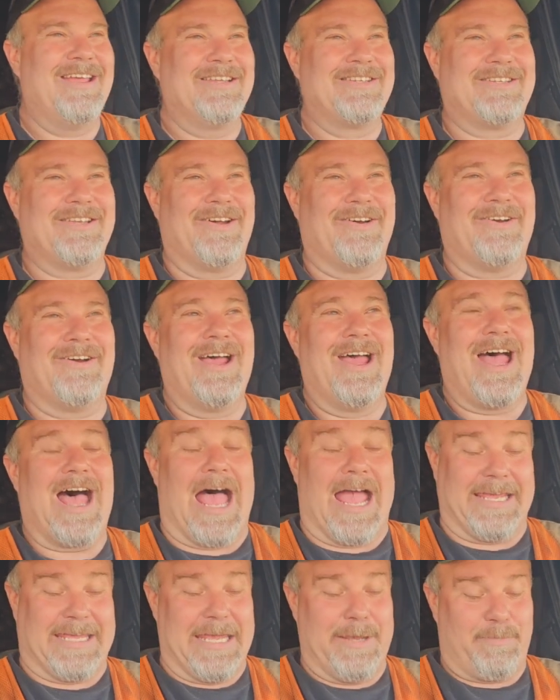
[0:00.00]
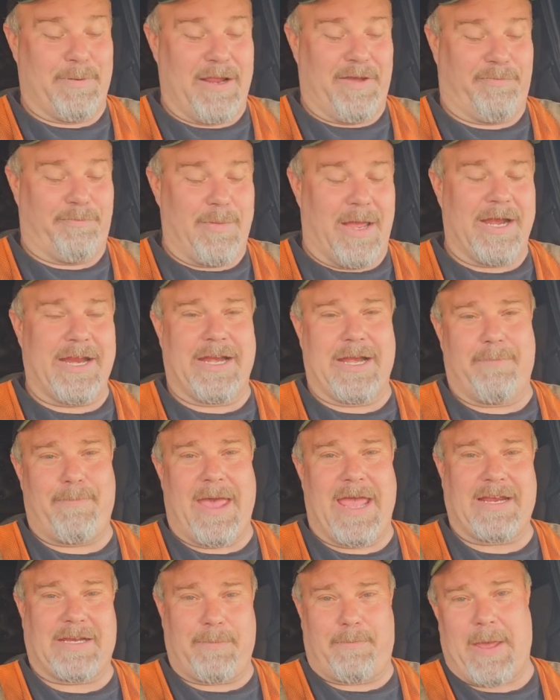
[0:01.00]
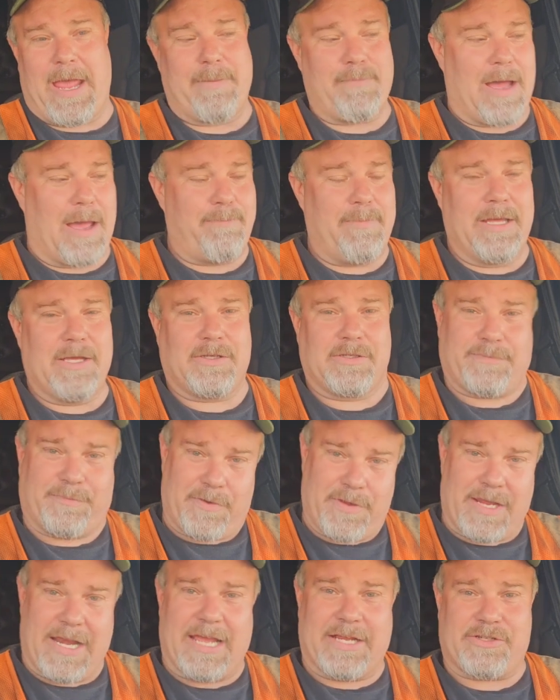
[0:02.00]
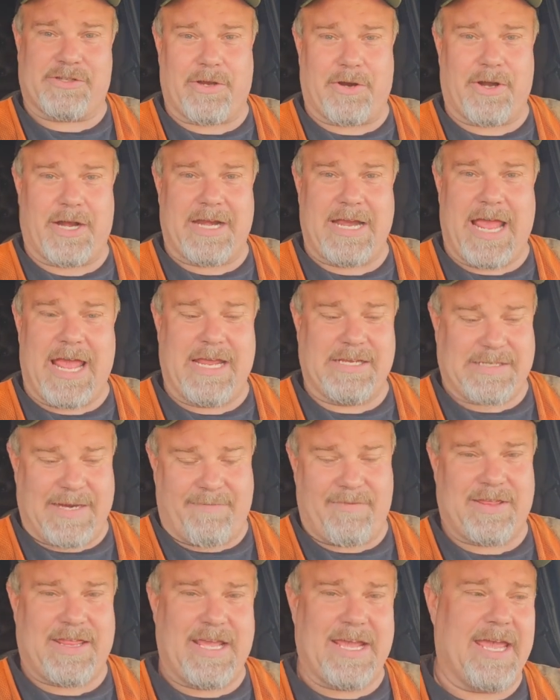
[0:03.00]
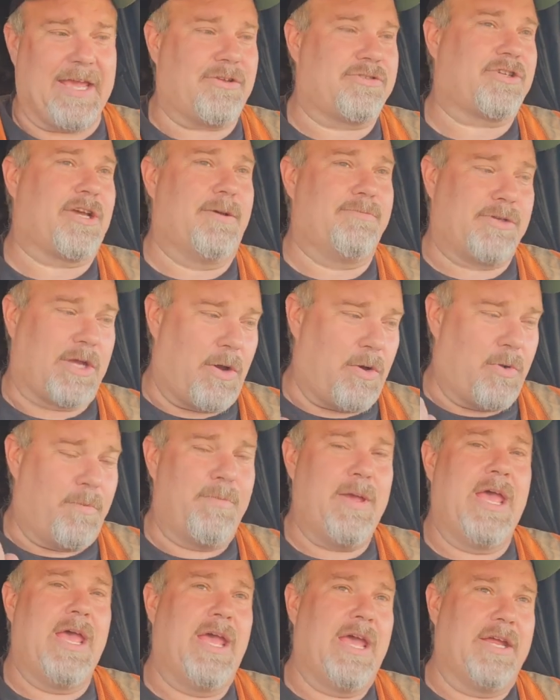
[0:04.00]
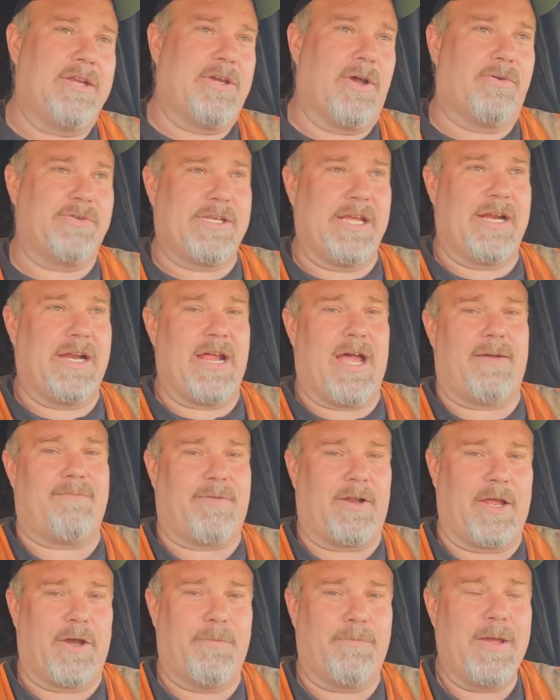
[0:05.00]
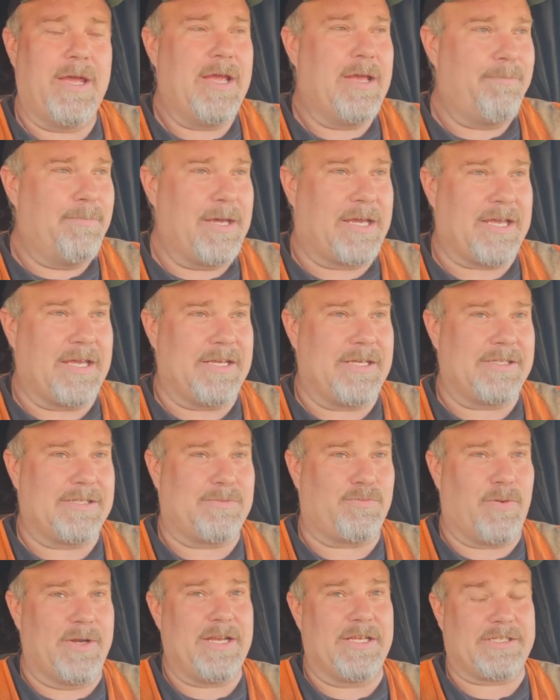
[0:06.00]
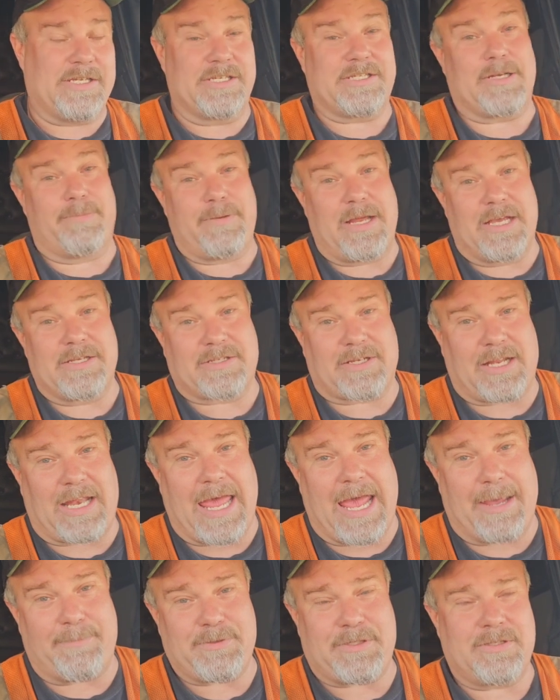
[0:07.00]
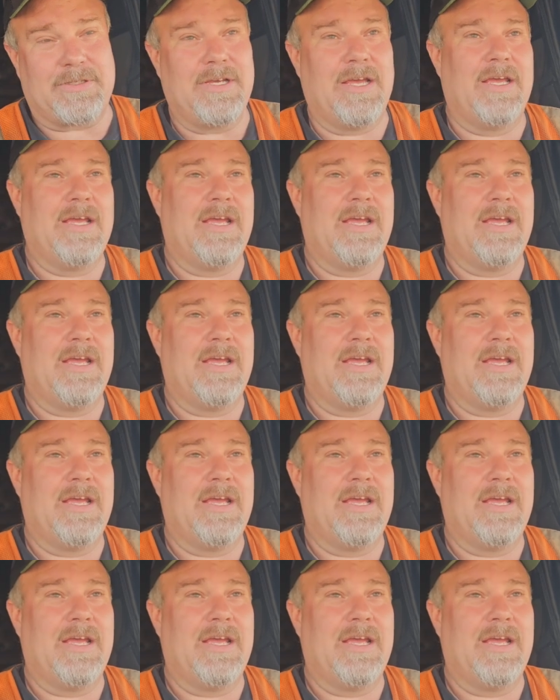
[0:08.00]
So I keep enough money in the bank to pay my bills for the next 30 days. Everything else comes home and goes in an envelope, because when the system does collapse,